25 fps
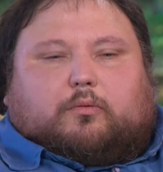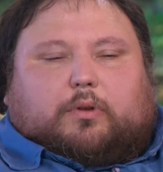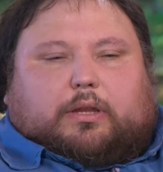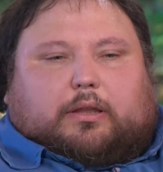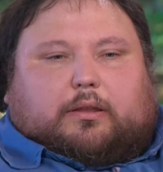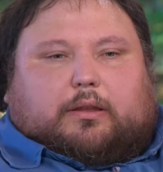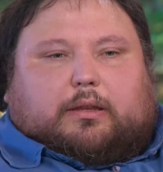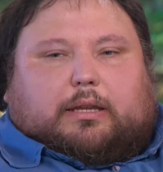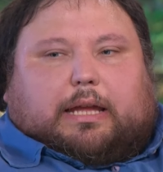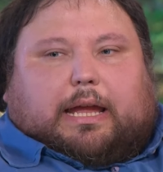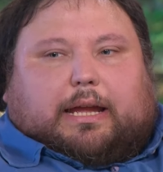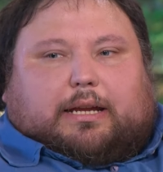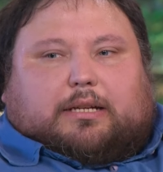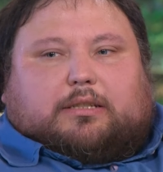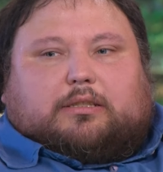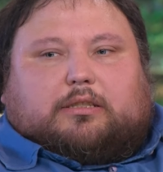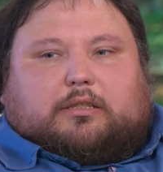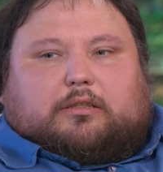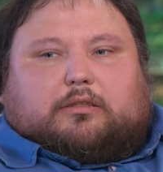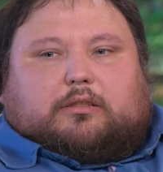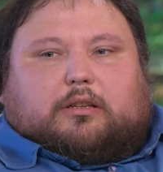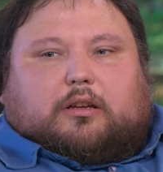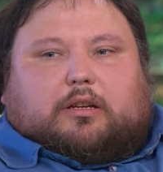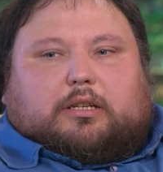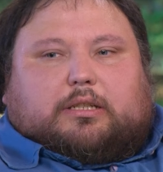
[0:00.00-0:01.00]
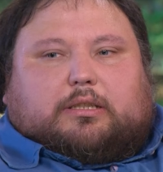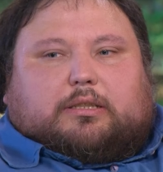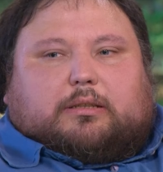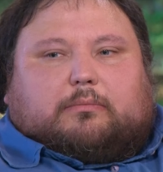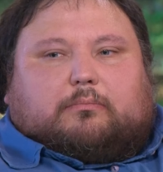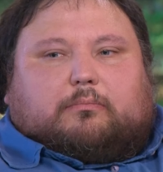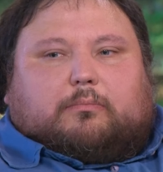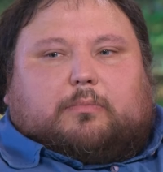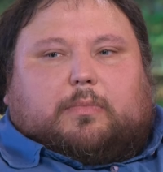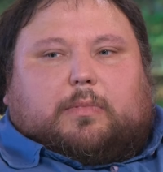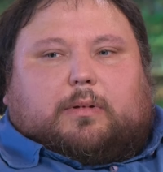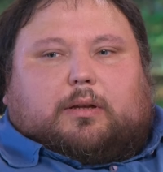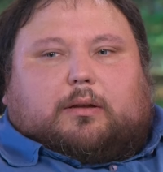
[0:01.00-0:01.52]
with
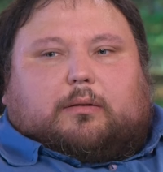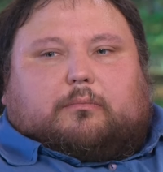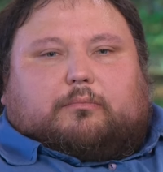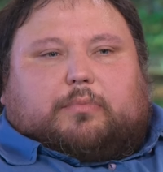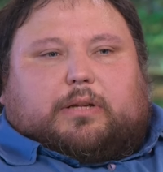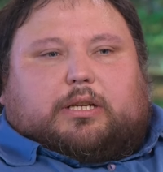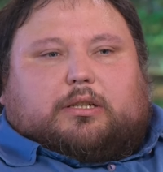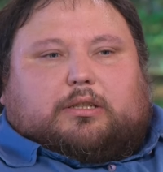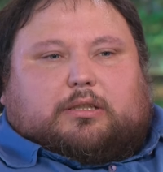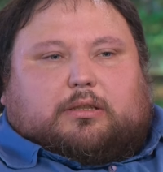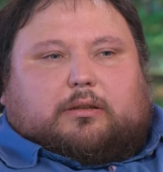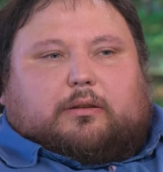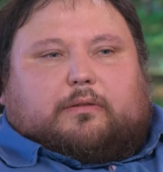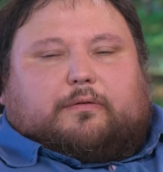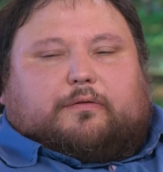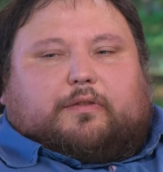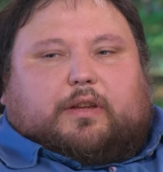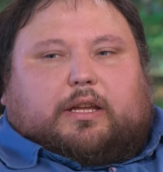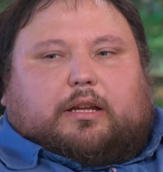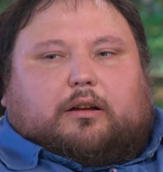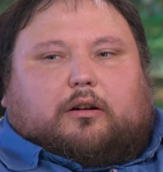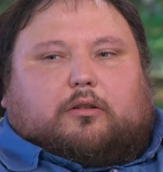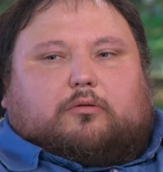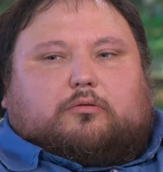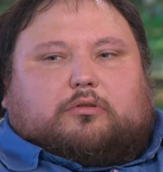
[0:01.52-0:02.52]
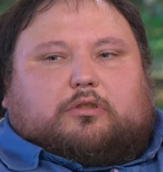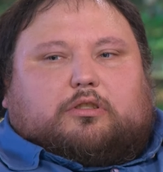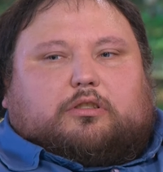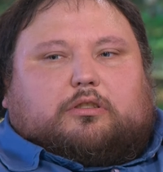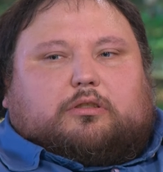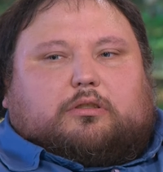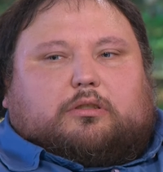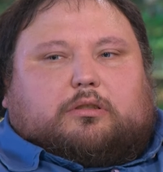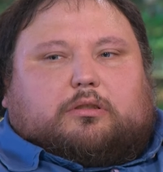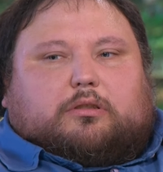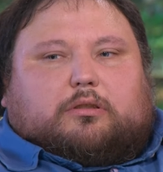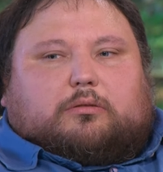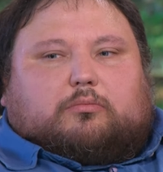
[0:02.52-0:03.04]
exercising, because of the feet
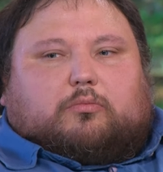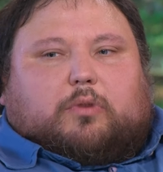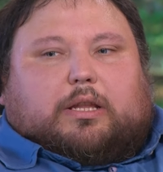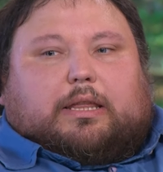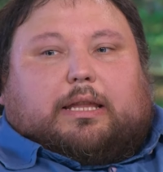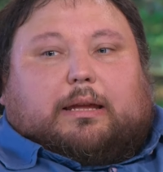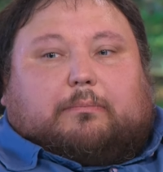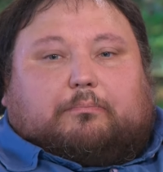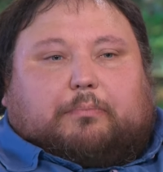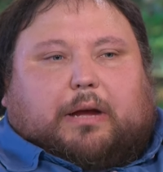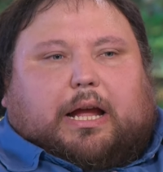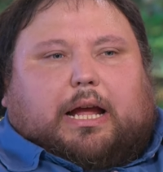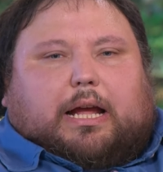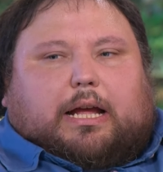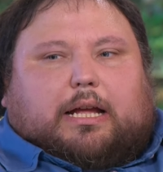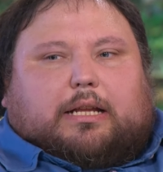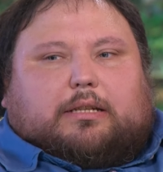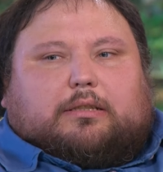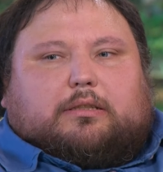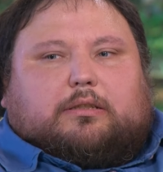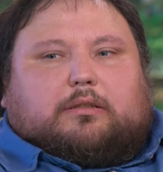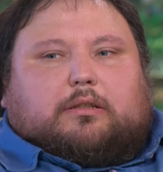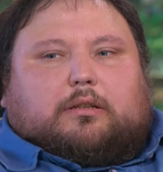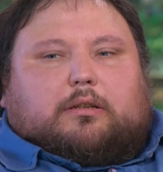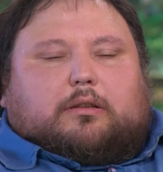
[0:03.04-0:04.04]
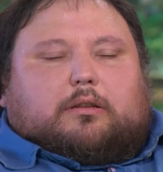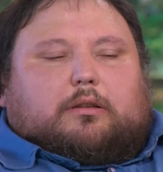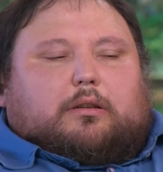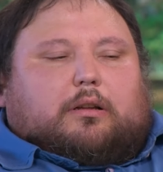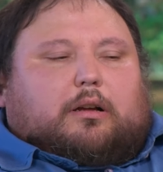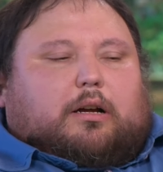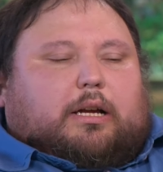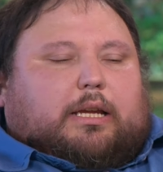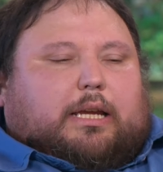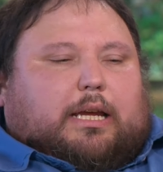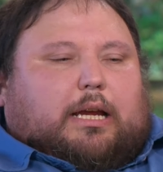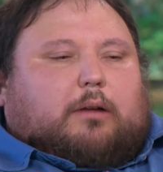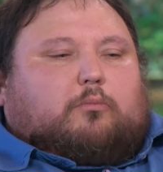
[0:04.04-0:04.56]
ulcers, when they're bad,
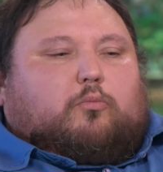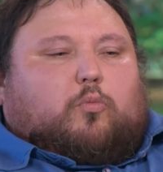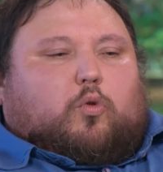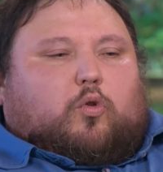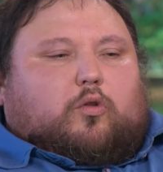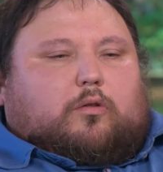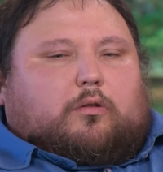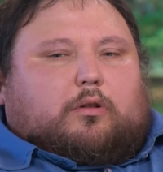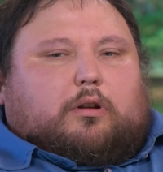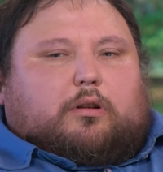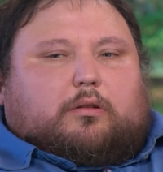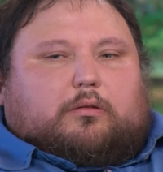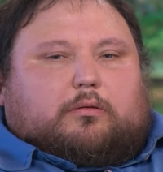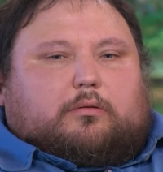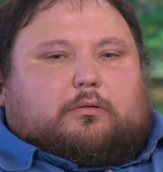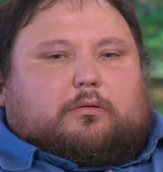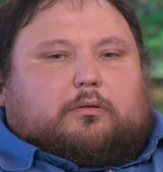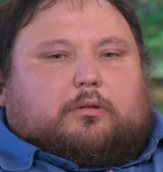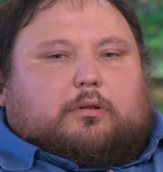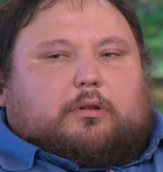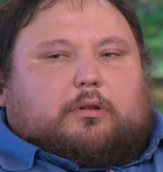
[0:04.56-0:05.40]
I can't walk